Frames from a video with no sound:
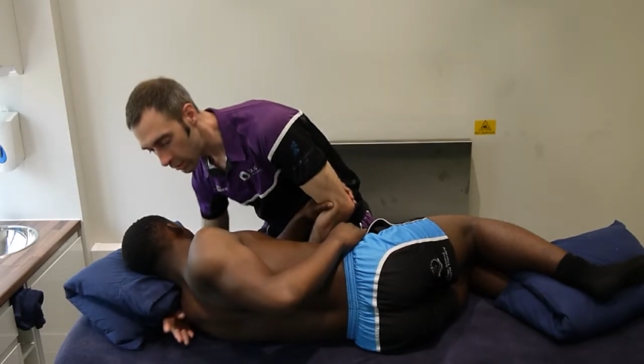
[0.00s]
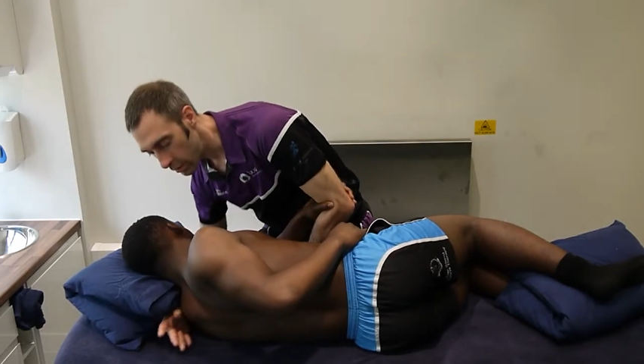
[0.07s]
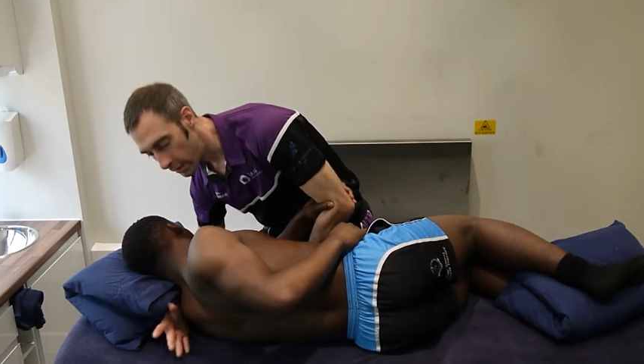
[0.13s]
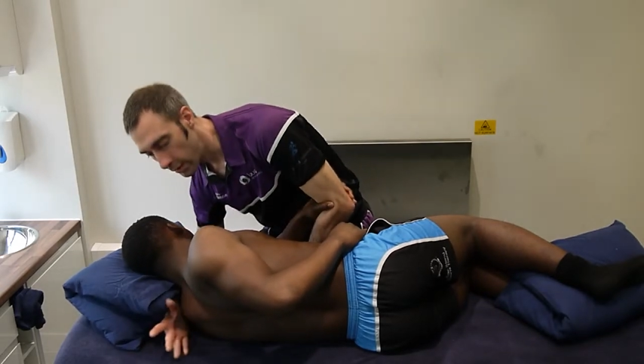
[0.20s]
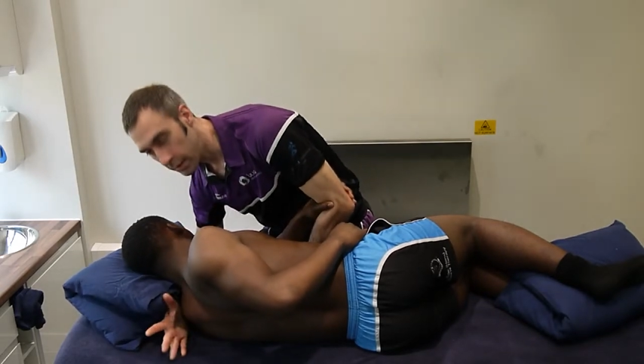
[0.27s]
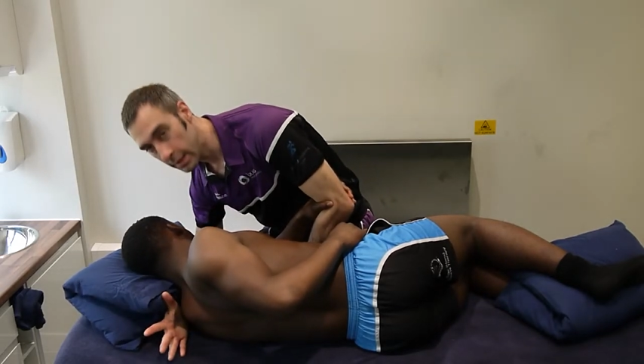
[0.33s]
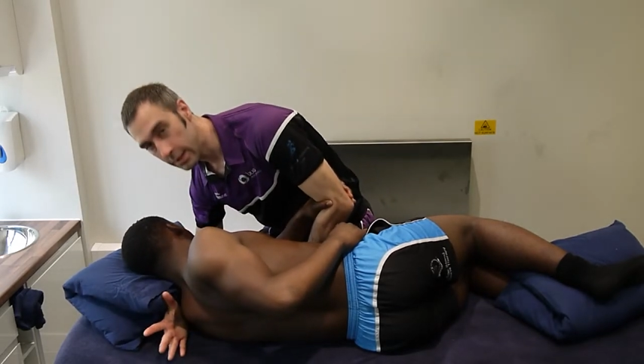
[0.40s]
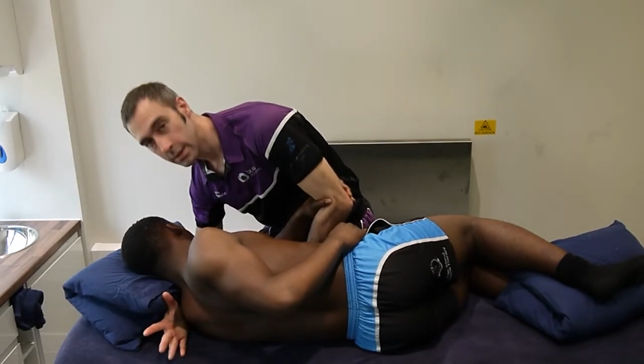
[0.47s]

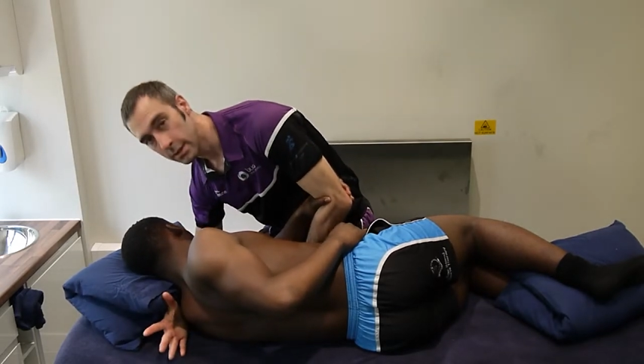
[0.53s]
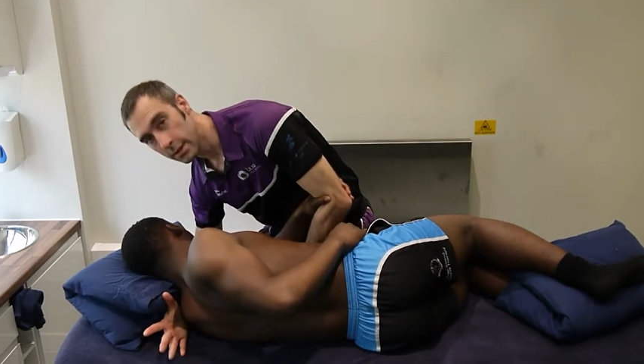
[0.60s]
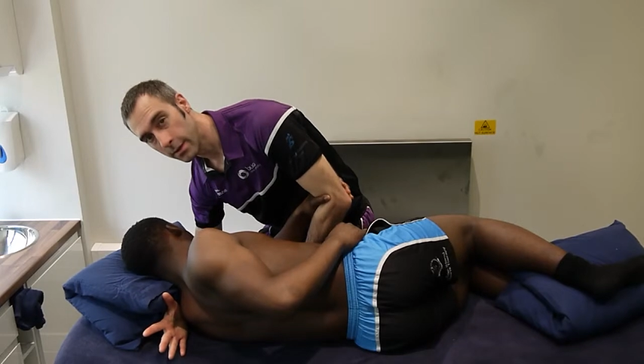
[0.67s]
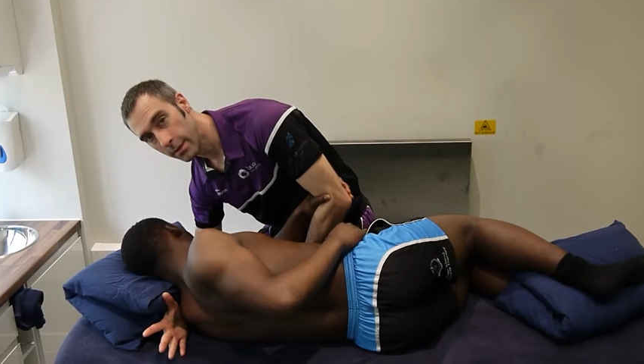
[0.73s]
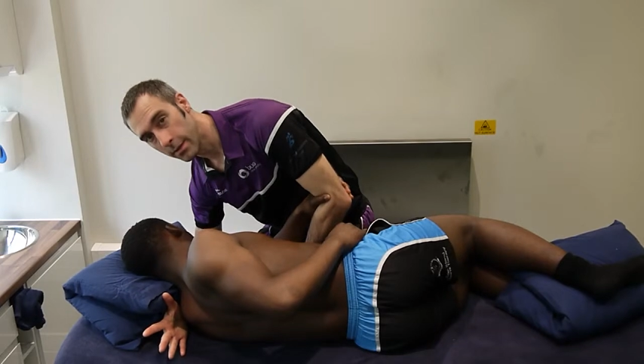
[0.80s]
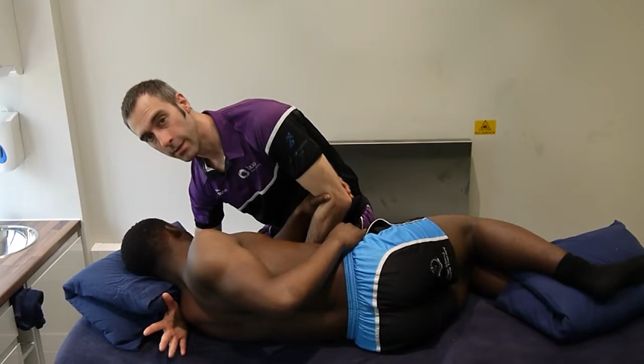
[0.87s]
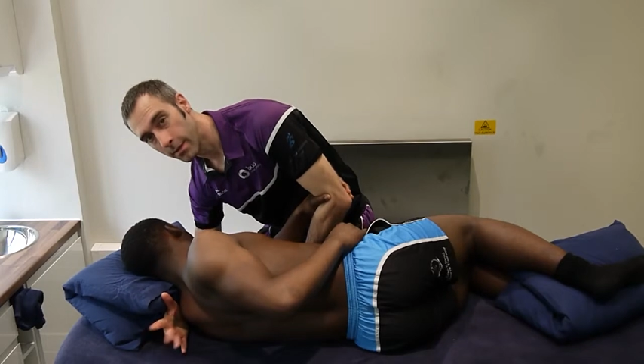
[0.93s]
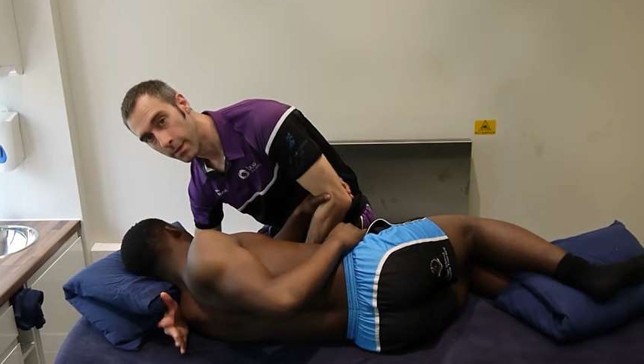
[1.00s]
there it is,
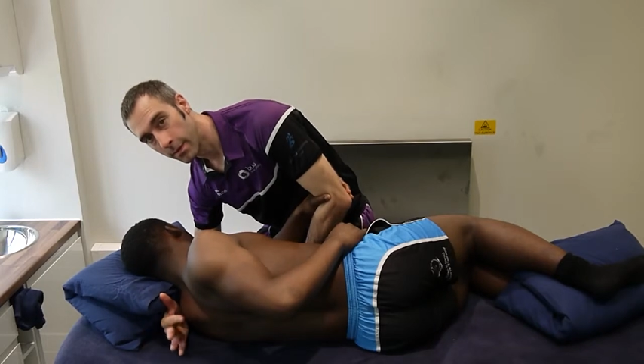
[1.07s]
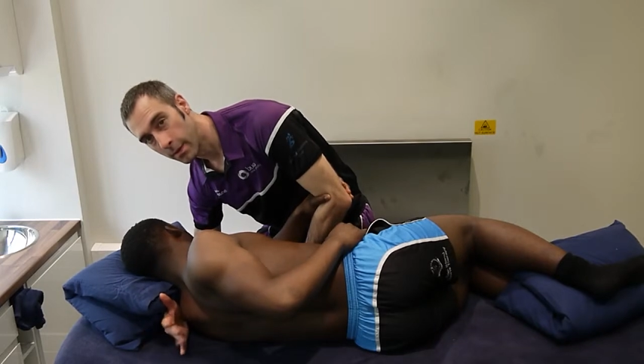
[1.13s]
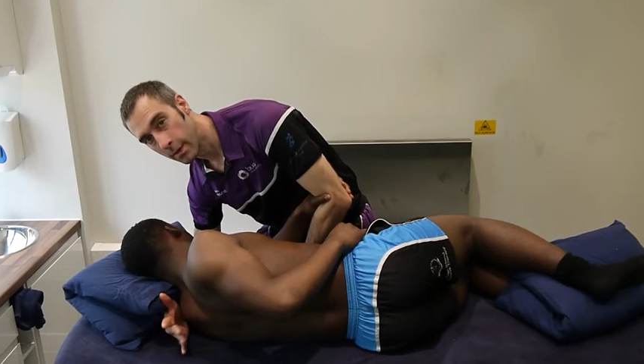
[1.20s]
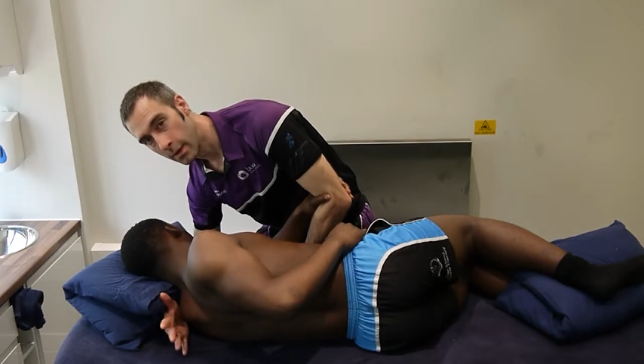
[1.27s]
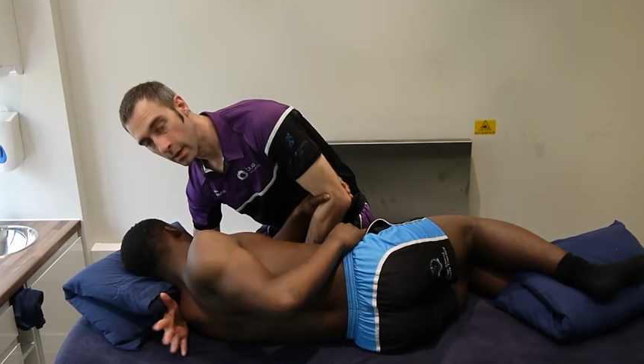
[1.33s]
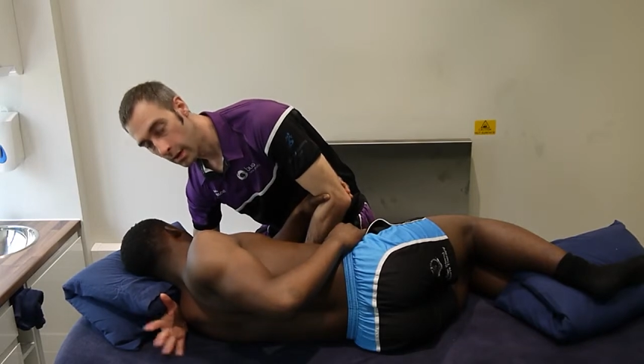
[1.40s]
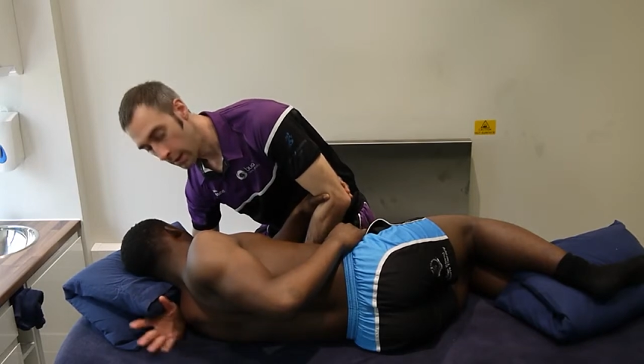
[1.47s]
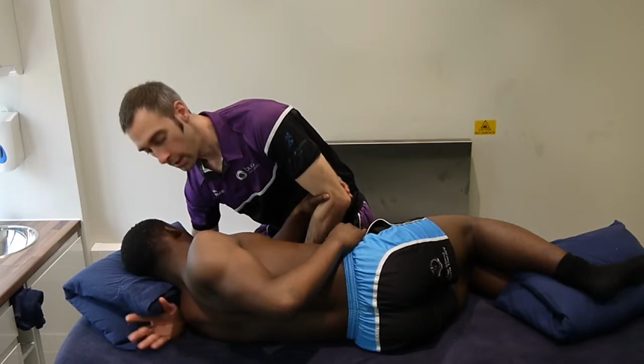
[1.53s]

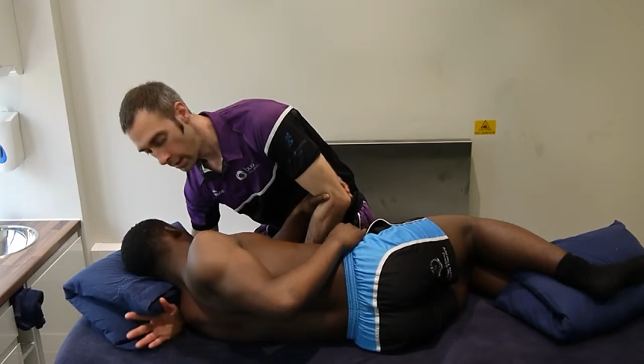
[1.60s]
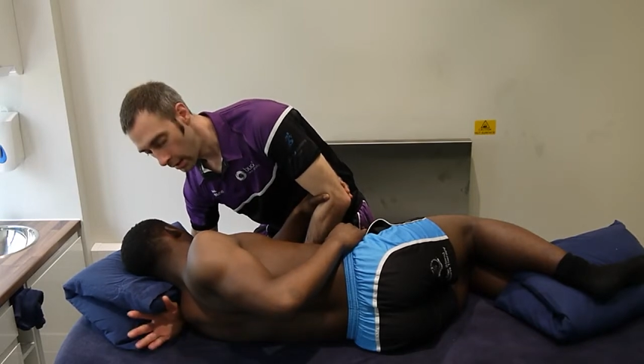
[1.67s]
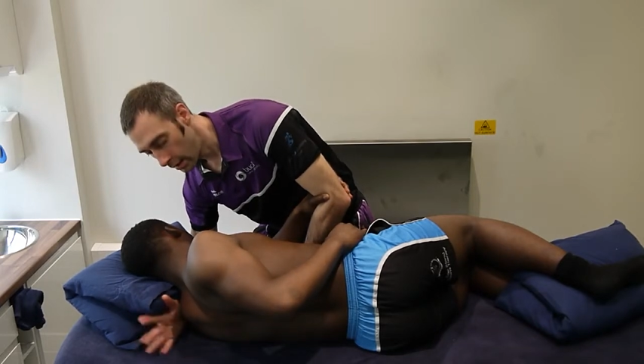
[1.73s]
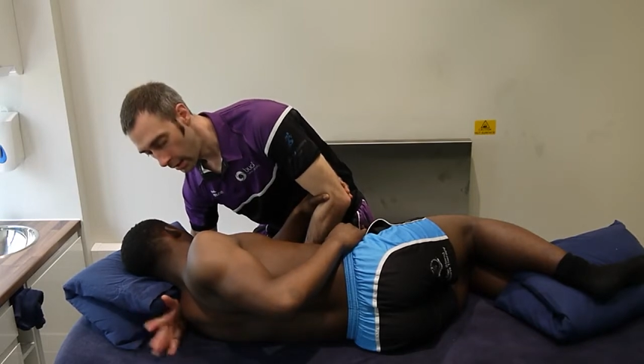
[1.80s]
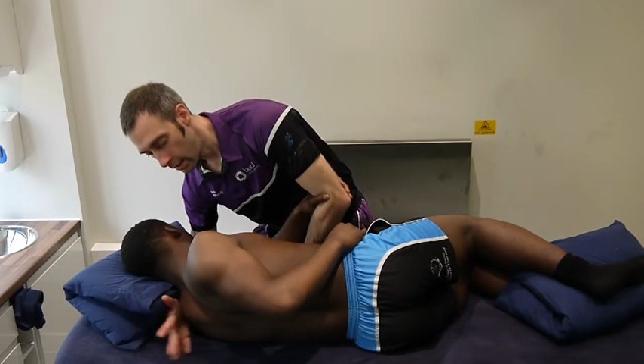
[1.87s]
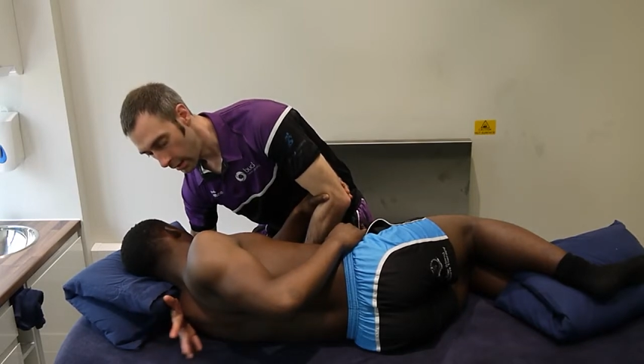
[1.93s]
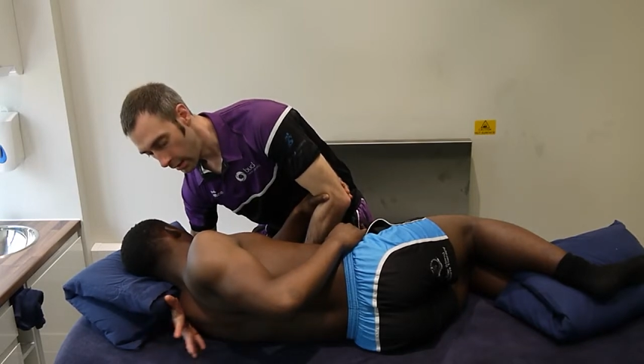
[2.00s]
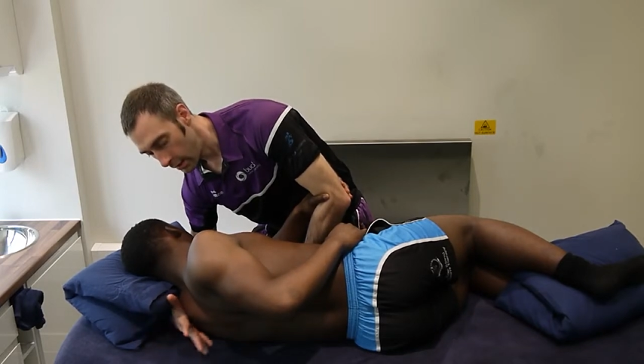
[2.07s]

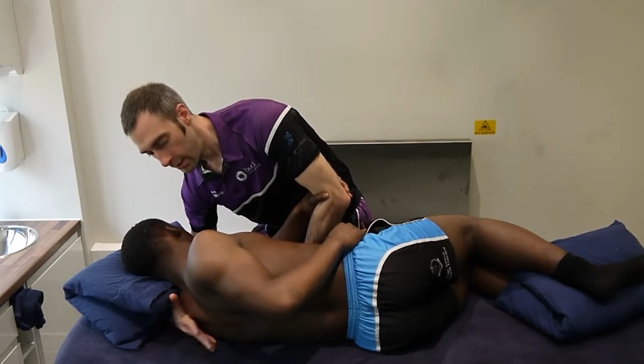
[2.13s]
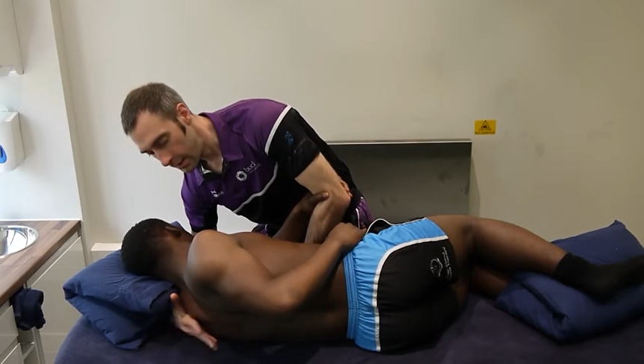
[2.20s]
and